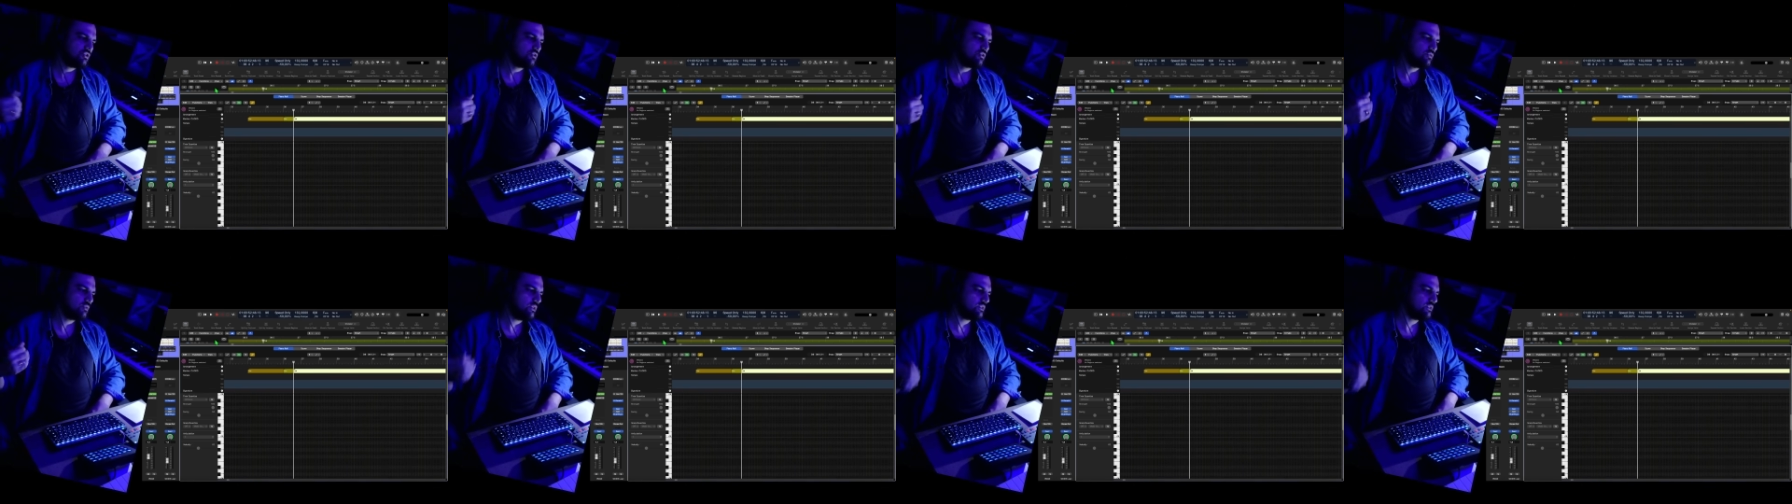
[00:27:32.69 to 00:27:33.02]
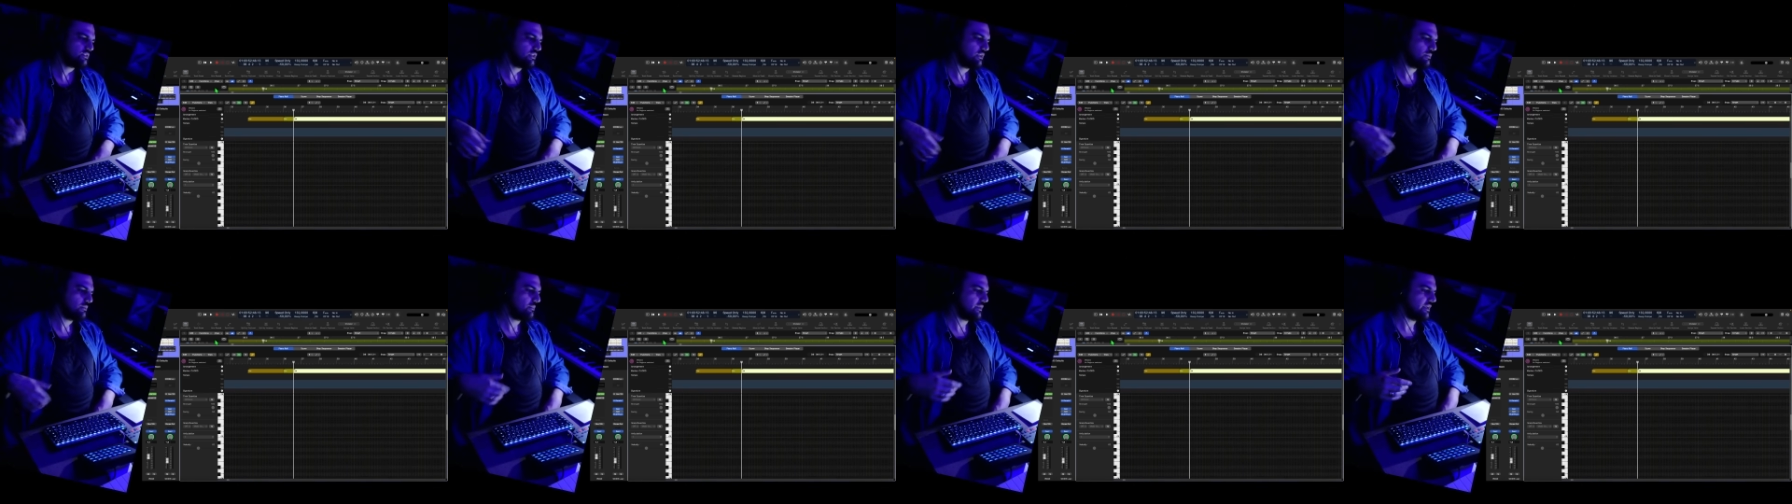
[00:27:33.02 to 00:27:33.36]
to it an
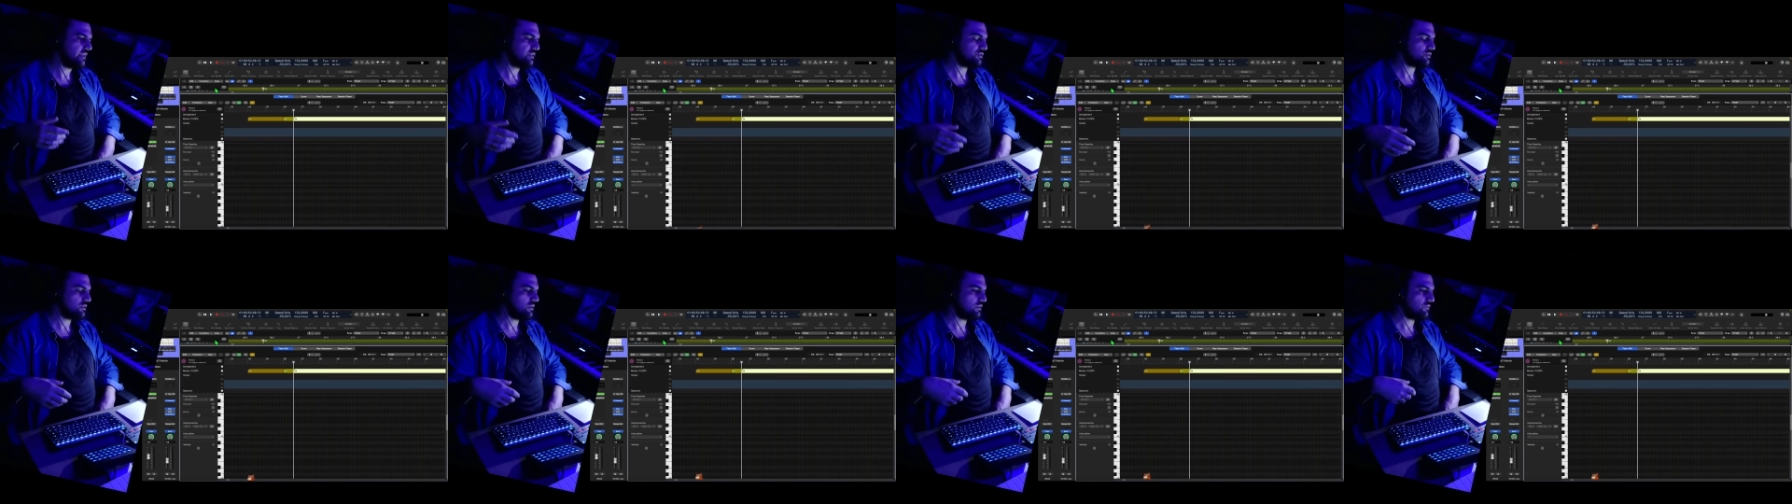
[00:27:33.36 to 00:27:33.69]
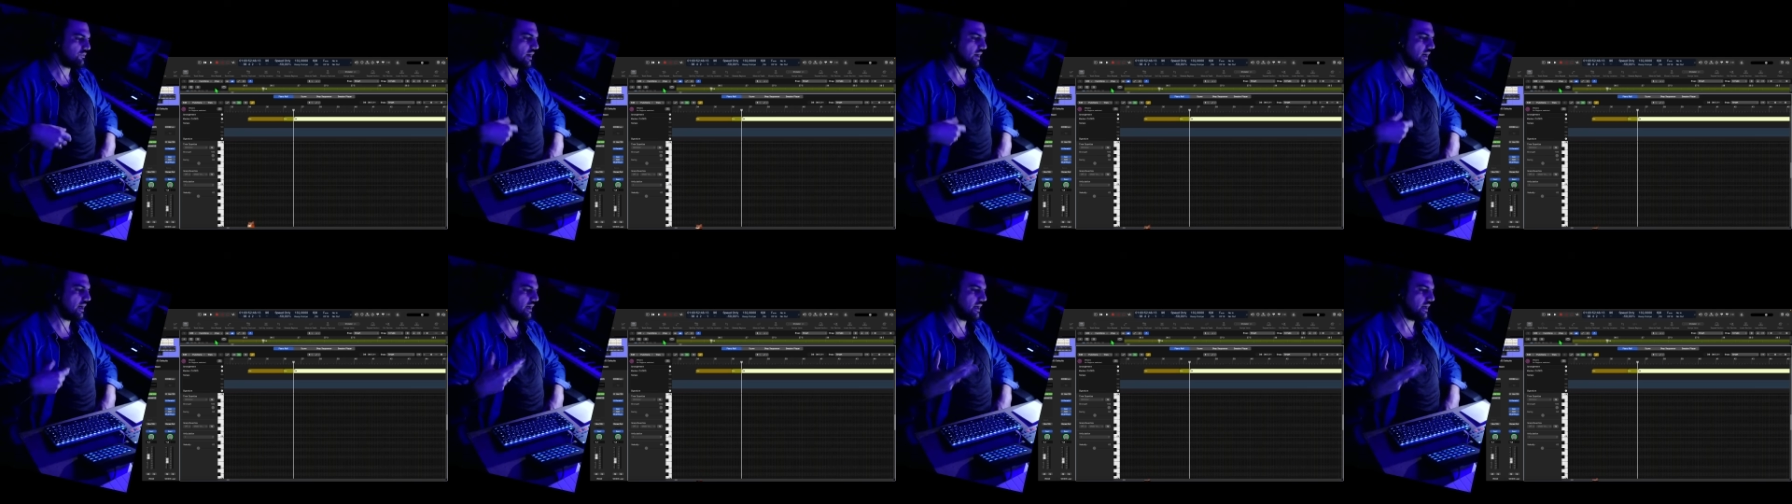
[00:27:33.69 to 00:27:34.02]
image of
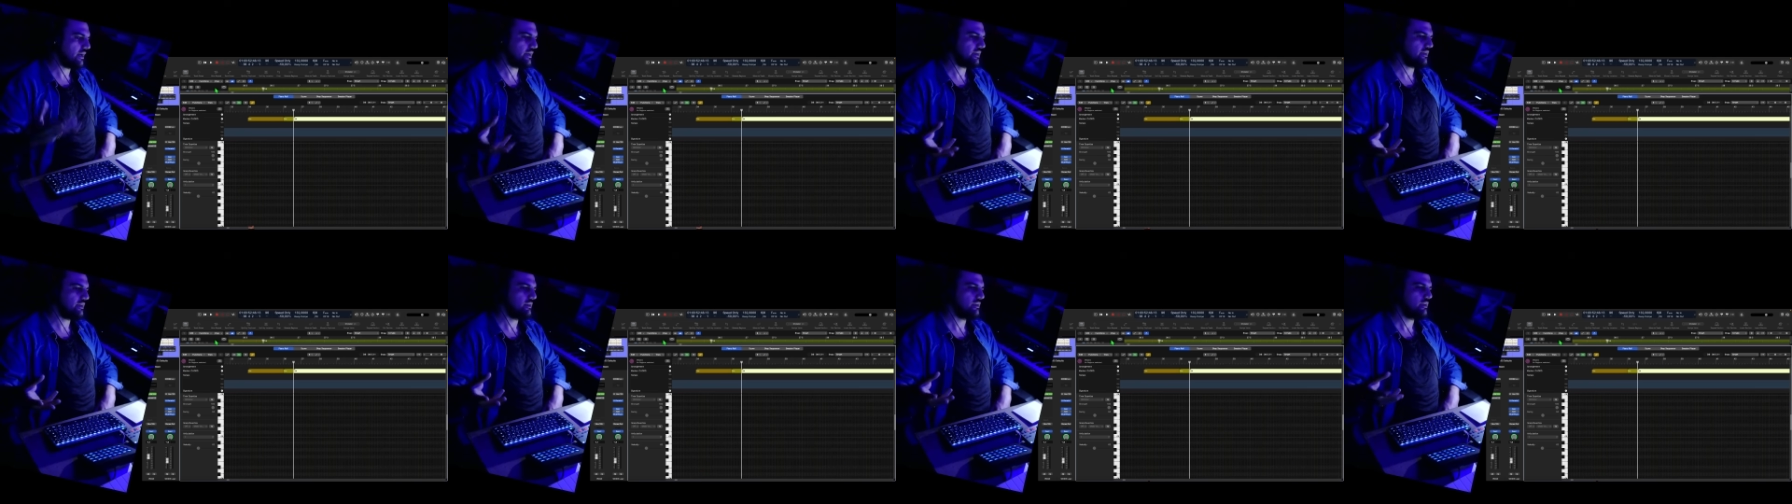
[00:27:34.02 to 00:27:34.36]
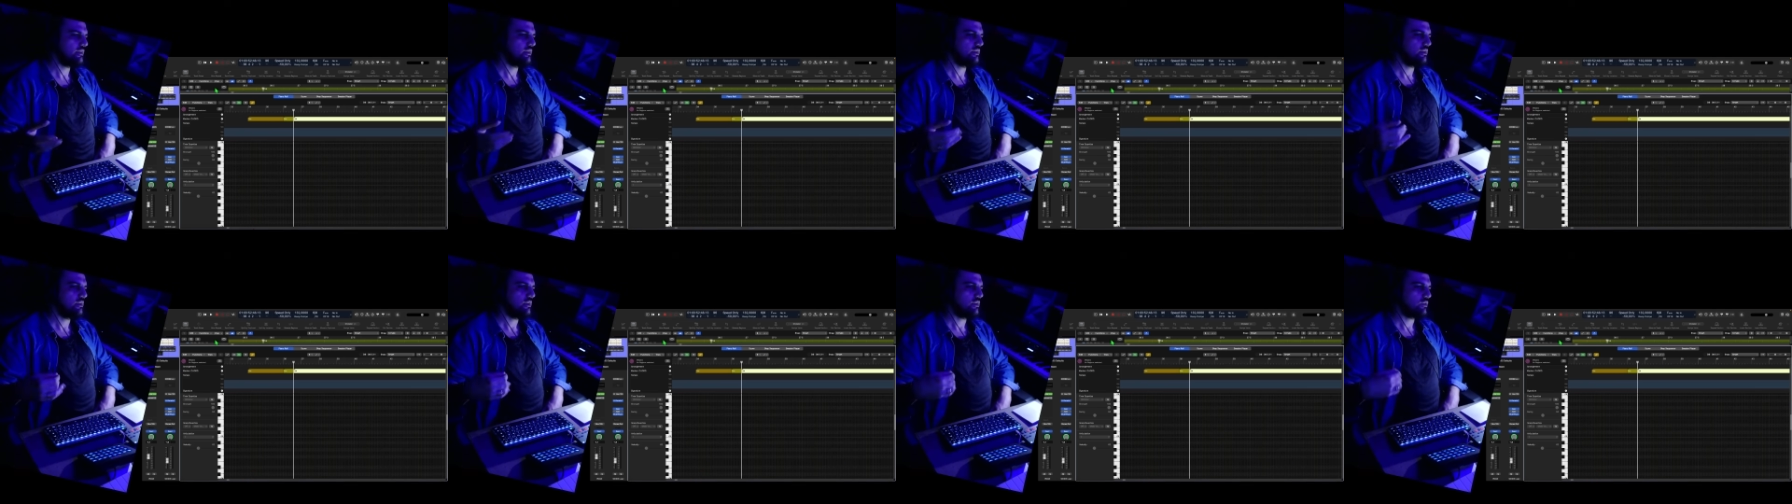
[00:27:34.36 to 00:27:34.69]
high
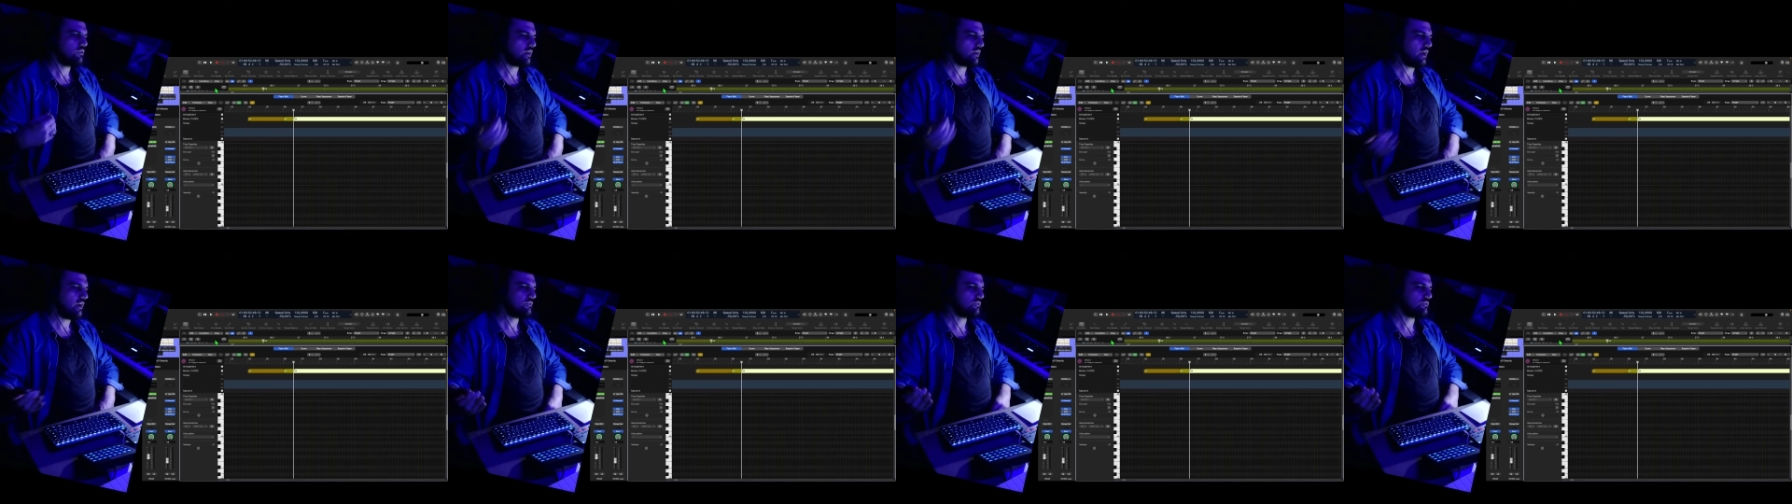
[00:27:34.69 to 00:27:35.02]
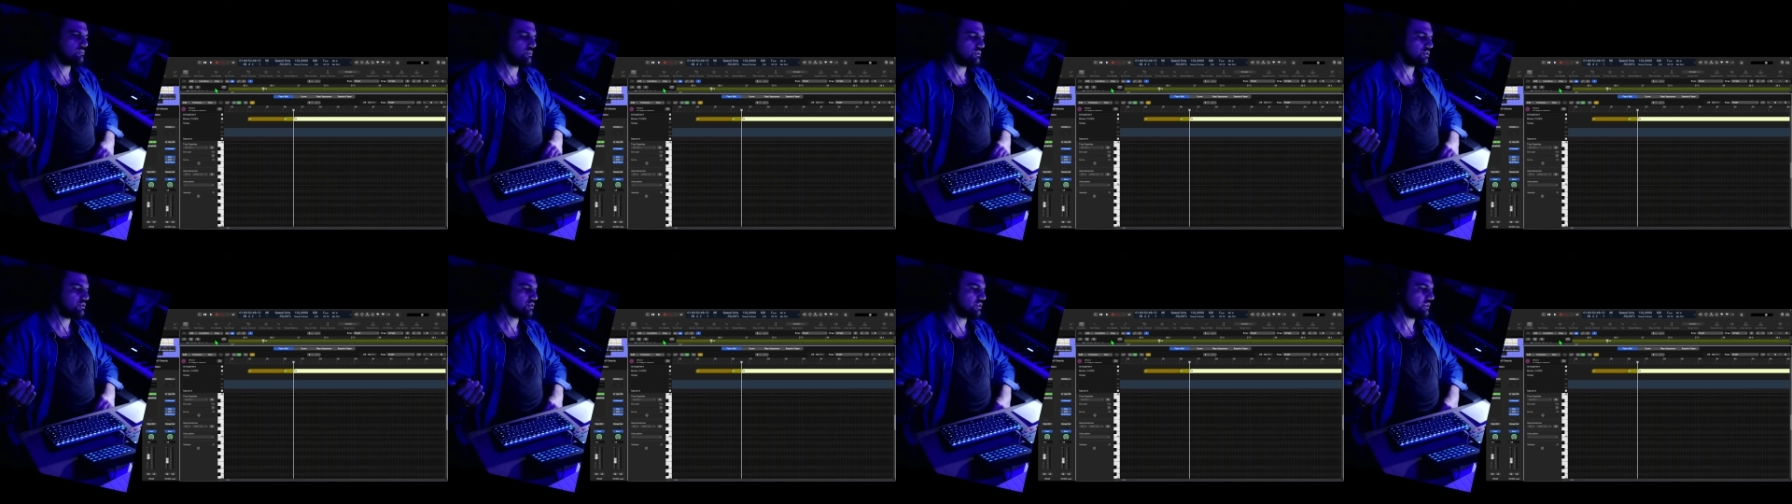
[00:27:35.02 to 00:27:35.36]

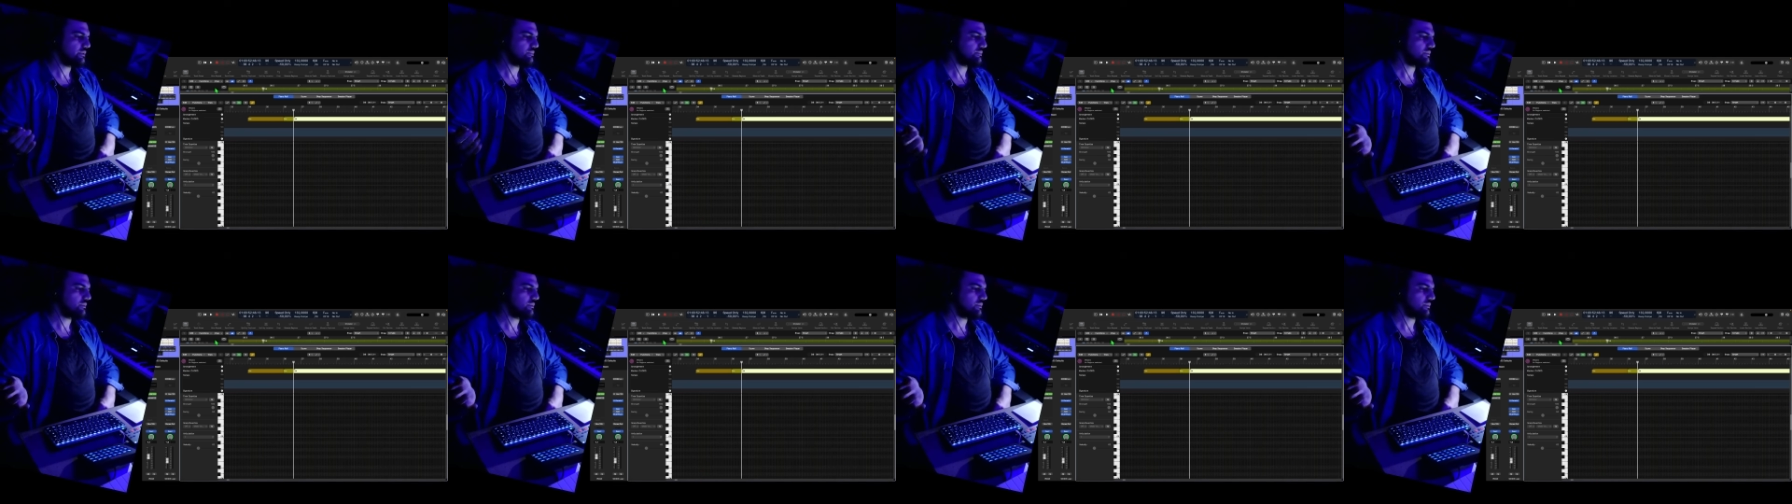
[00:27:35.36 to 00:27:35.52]
craftsmanship,